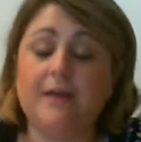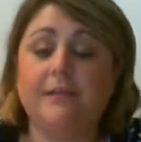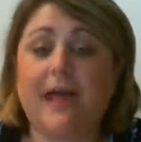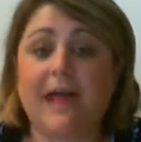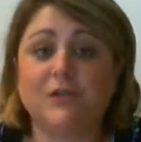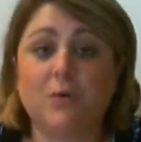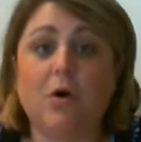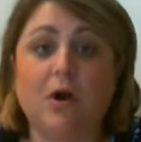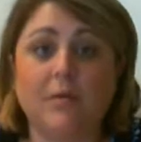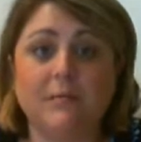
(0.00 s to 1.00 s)
the actual
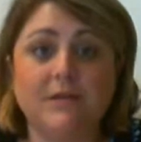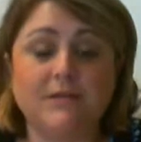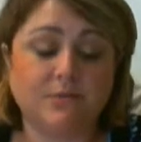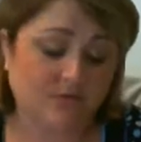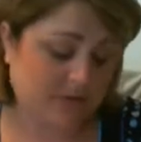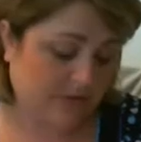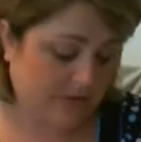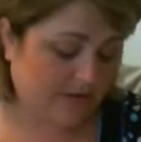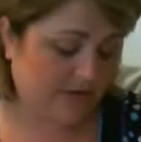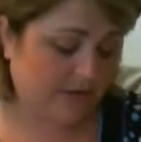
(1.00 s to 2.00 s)
heart muscle. So
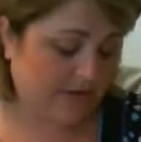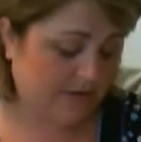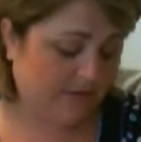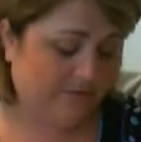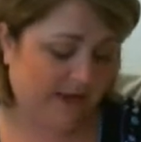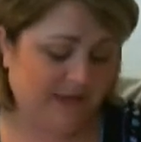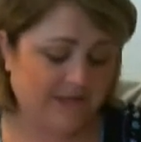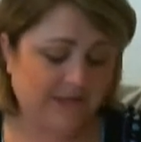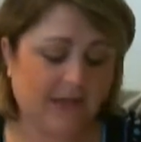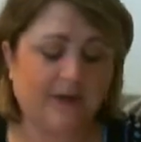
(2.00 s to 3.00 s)
they're the
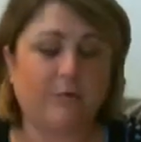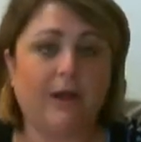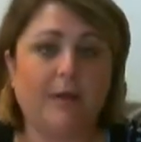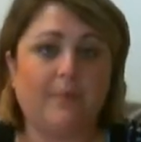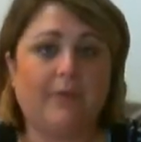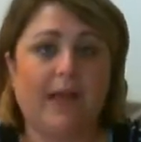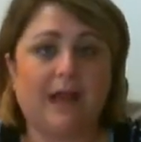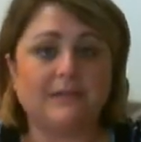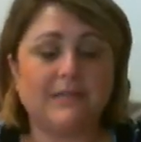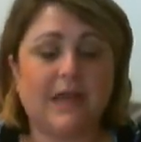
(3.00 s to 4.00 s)
veins that kind of wrap on the
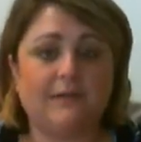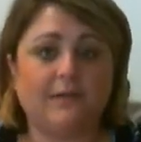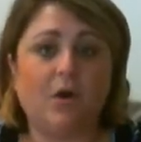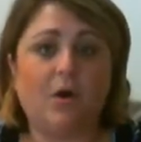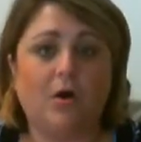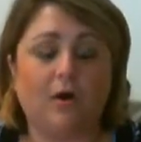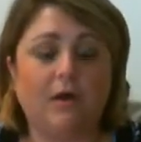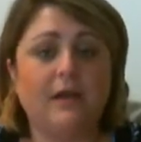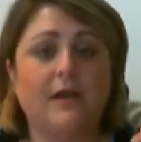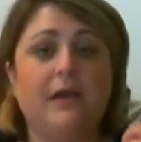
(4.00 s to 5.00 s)
outside of the heart
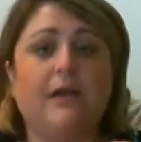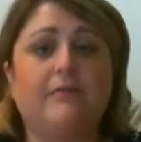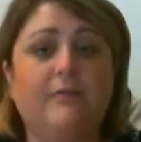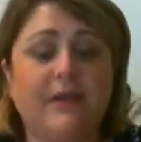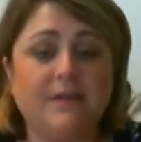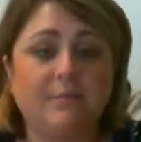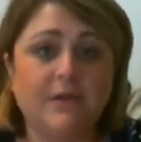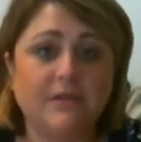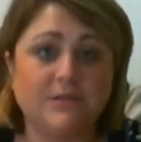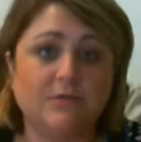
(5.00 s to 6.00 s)
and feed the
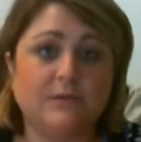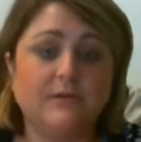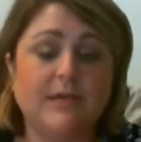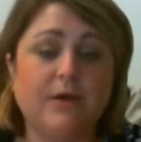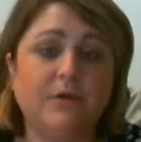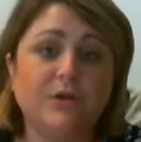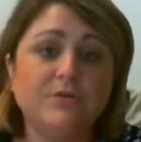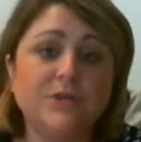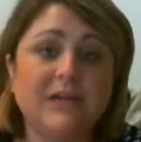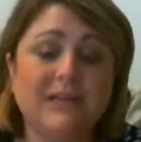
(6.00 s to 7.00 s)
muscle. And so
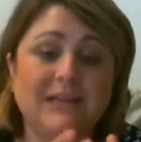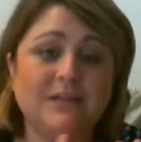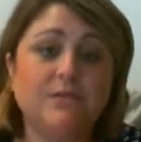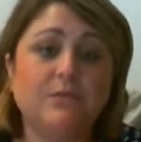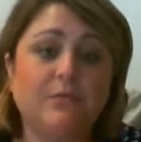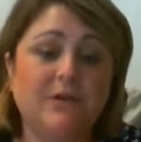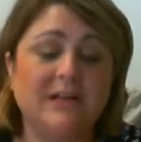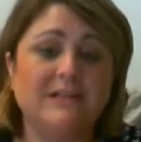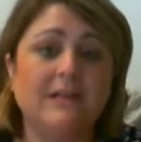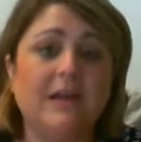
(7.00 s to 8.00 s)
usually these are the
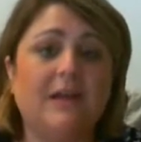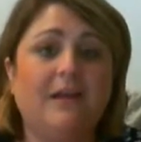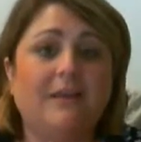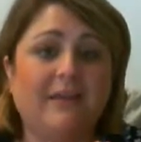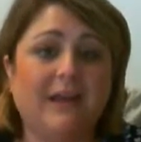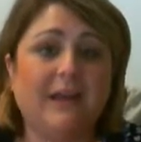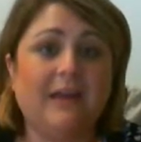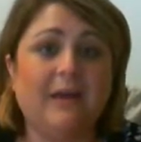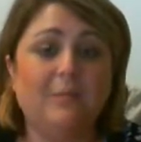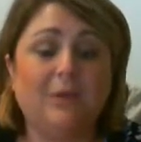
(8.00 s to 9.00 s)
ones that
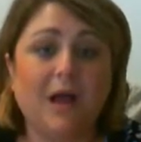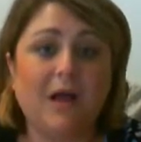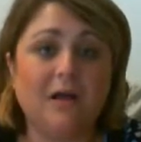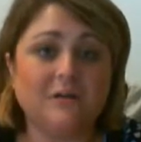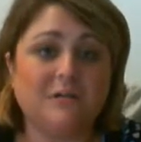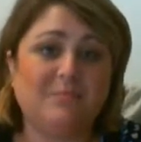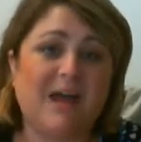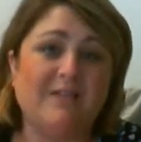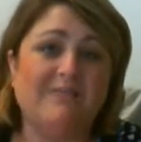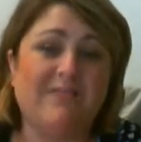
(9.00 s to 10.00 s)
get blocked
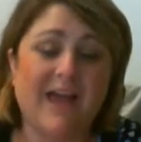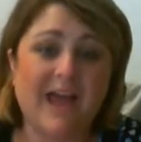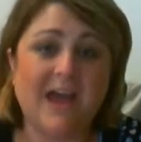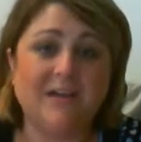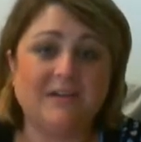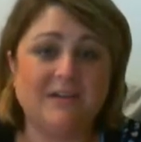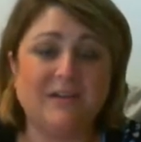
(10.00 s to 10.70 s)
by fat,